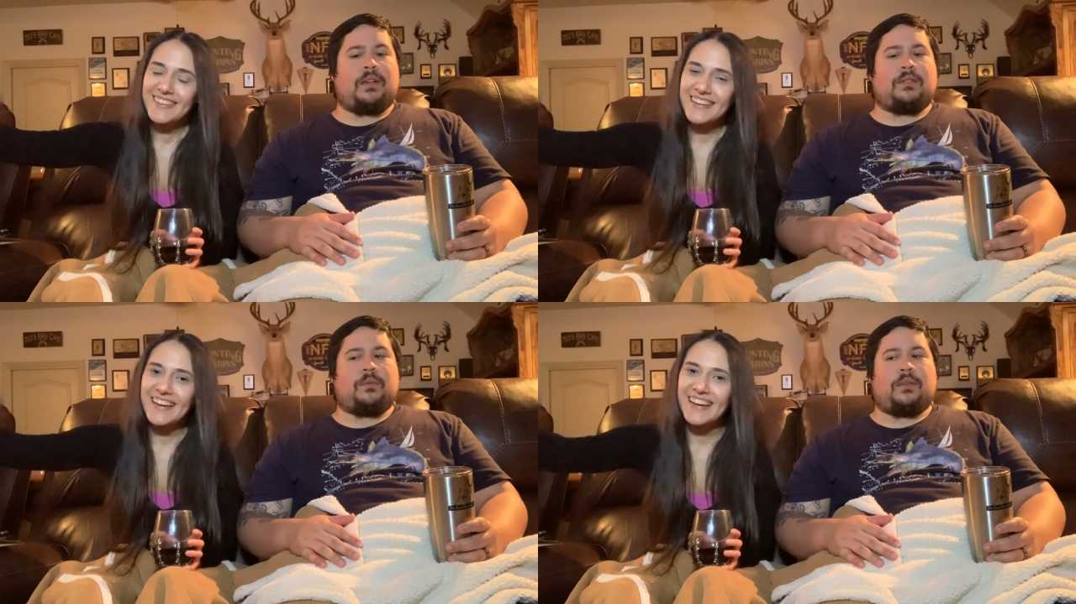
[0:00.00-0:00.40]

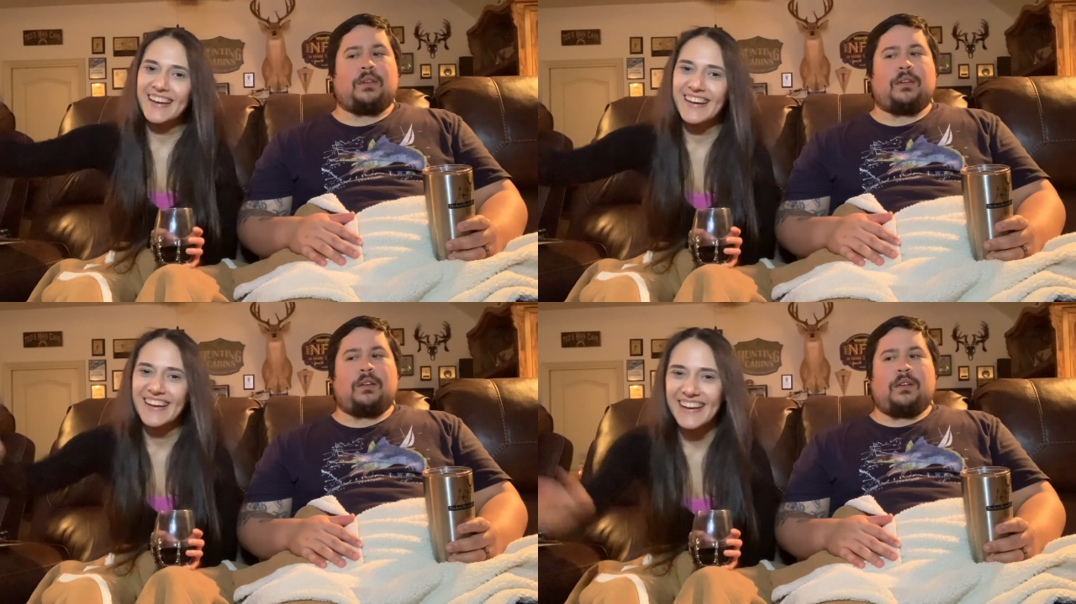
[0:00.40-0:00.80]
Speaker 1: last
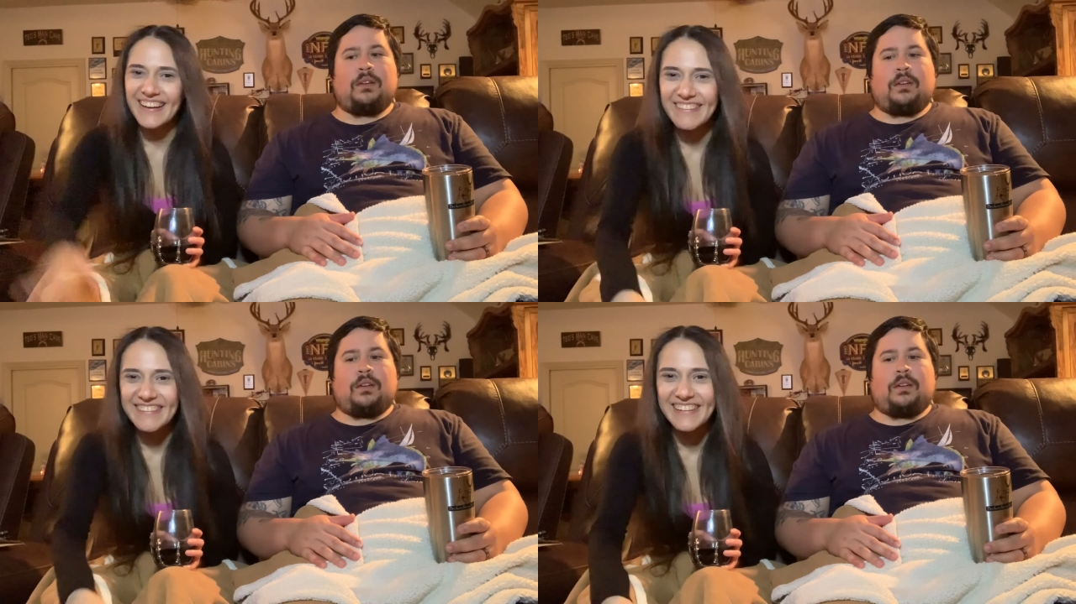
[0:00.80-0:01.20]
week.
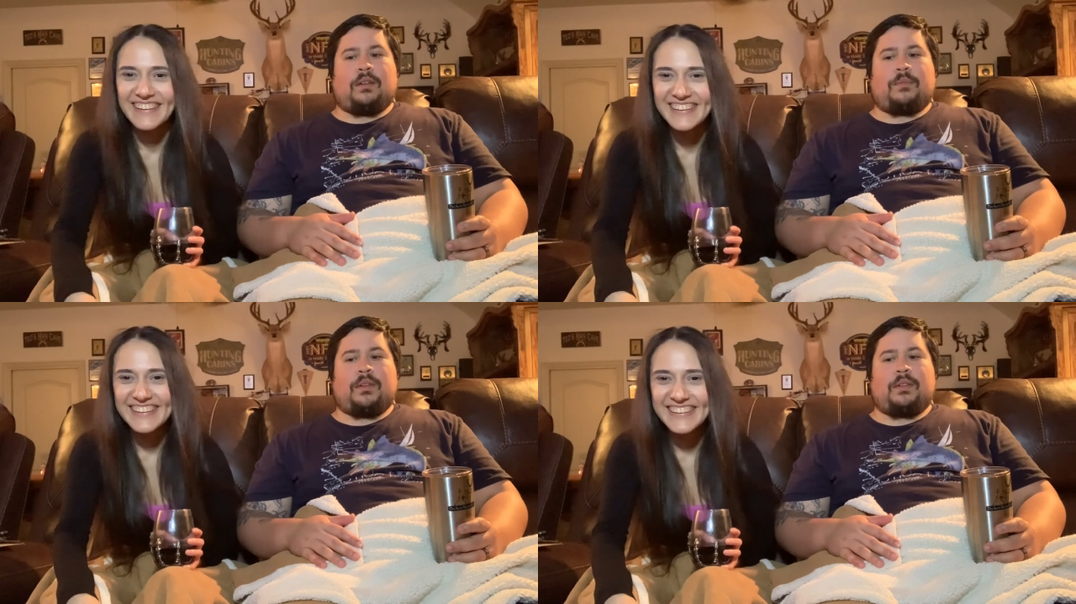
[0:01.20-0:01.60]

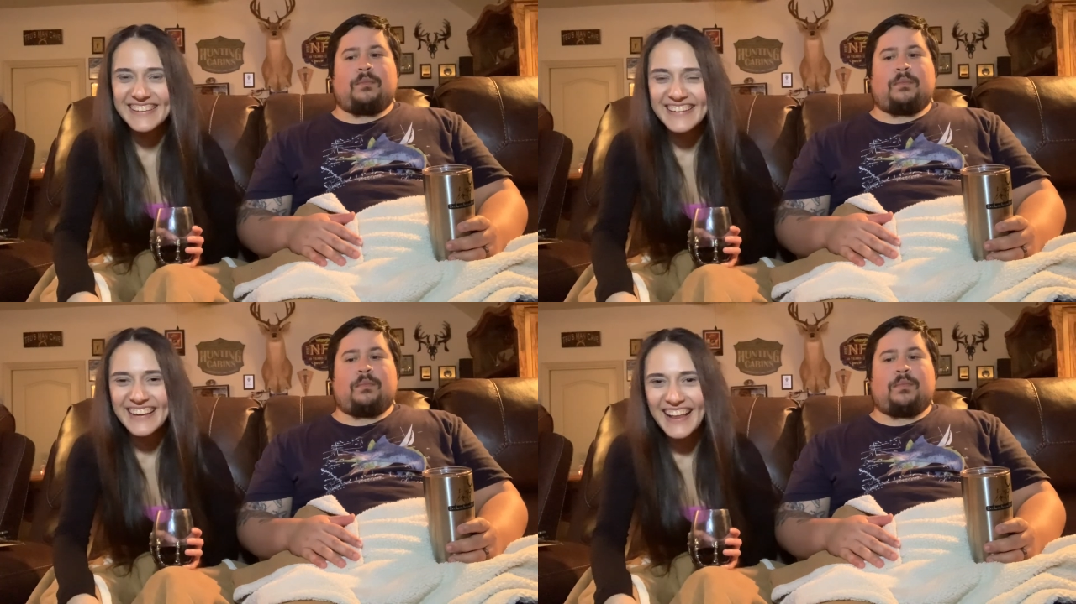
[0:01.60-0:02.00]
I mean,
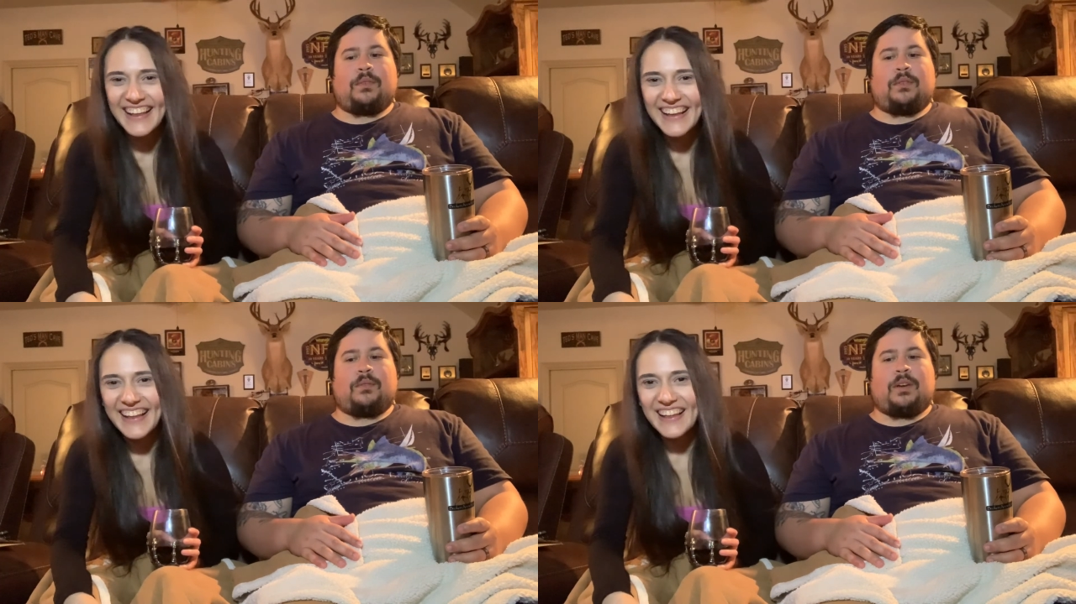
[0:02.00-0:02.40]

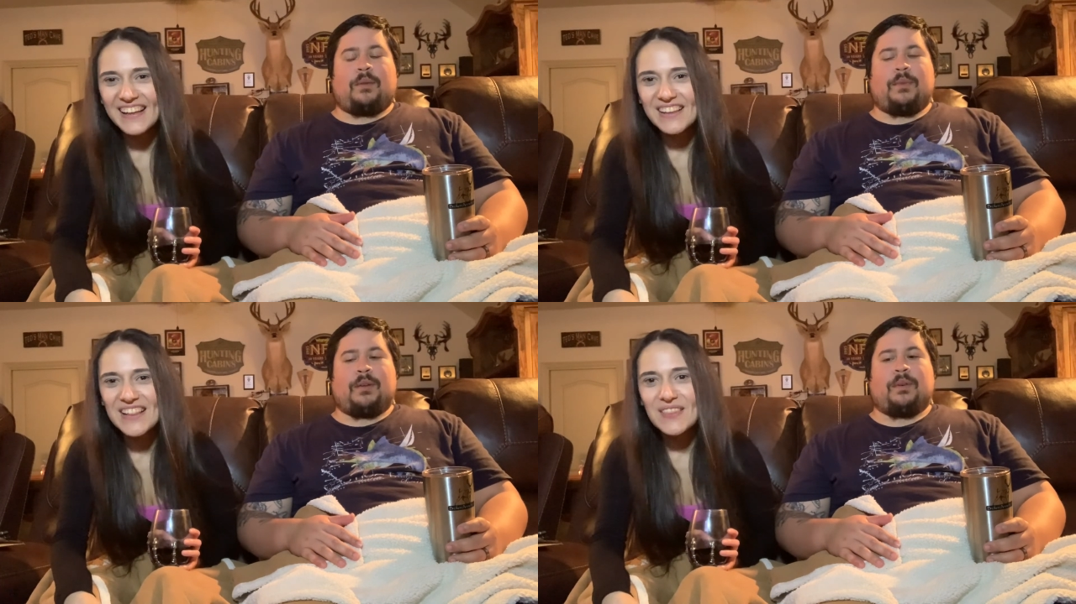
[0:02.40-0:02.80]

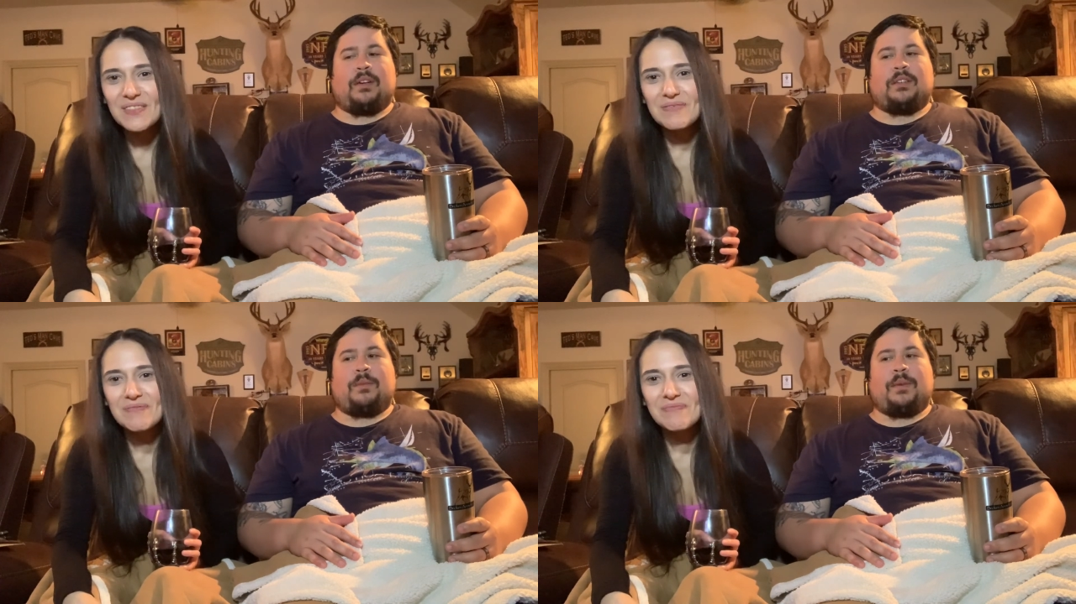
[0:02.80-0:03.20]
gotta make
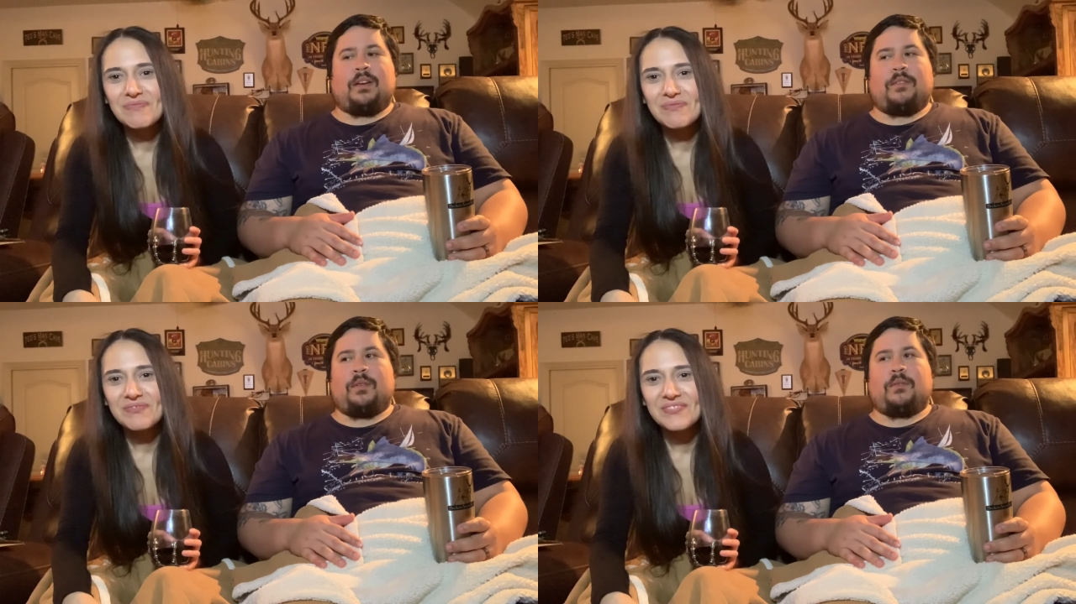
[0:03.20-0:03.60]
money somehow, even though it